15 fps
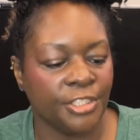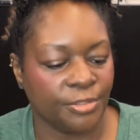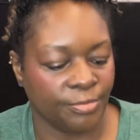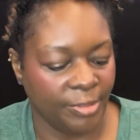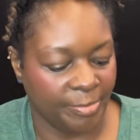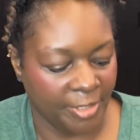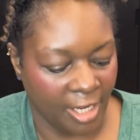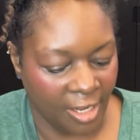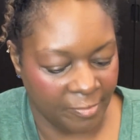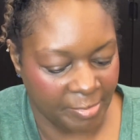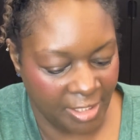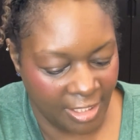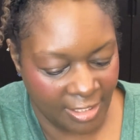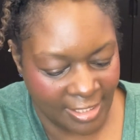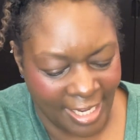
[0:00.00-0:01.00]
just rip it off
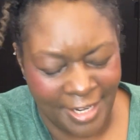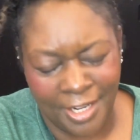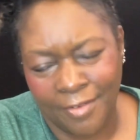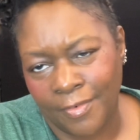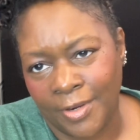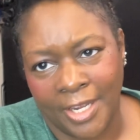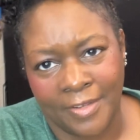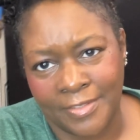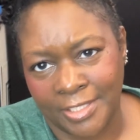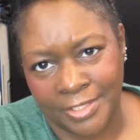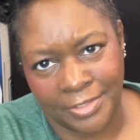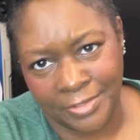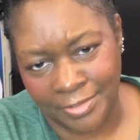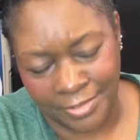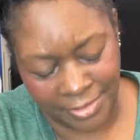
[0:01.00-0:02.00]
because I never have
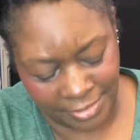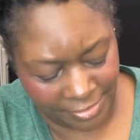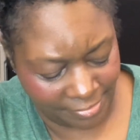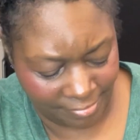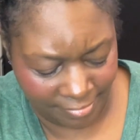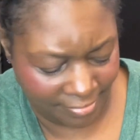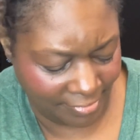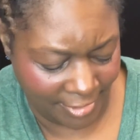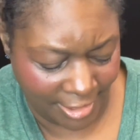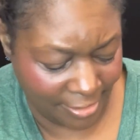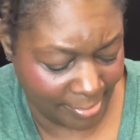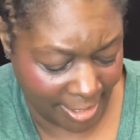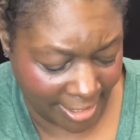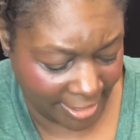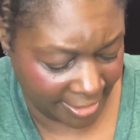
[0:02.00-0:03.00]
scissors
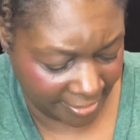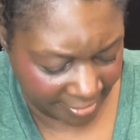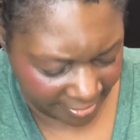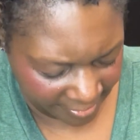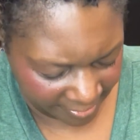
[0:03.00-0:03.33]
nearby.